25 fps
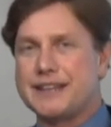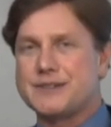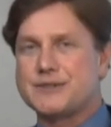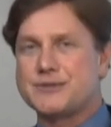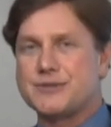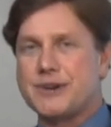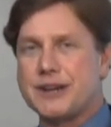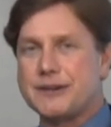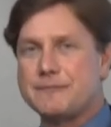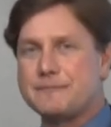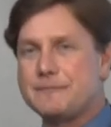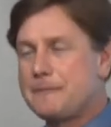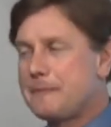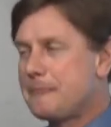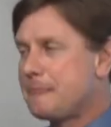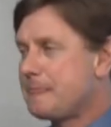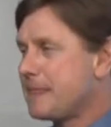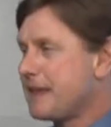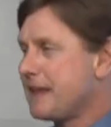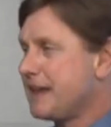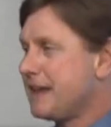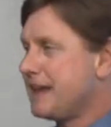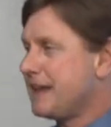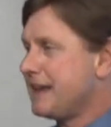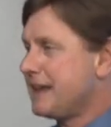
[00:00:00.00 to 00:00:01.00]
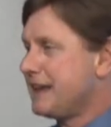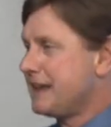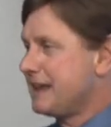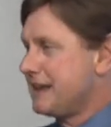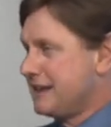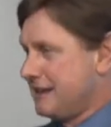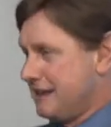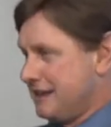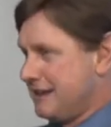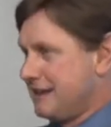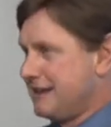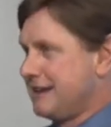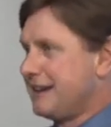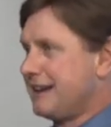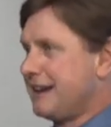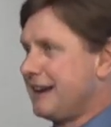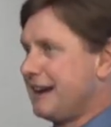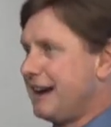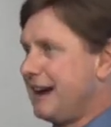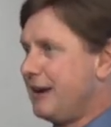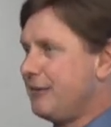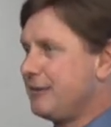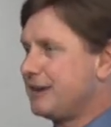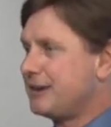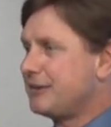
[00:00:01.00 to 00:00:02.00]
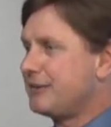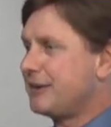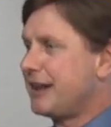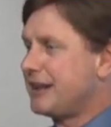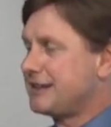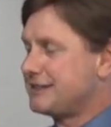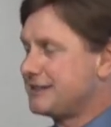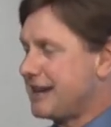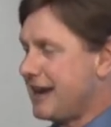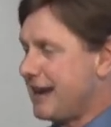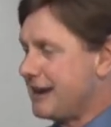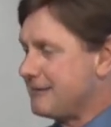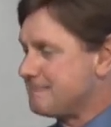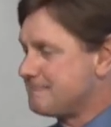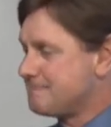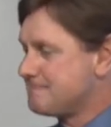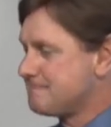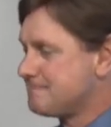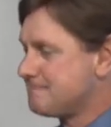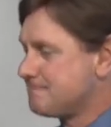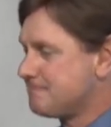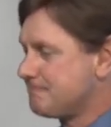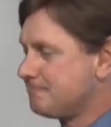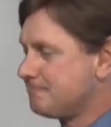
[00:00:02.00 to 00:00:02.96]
district. How are we doing on time?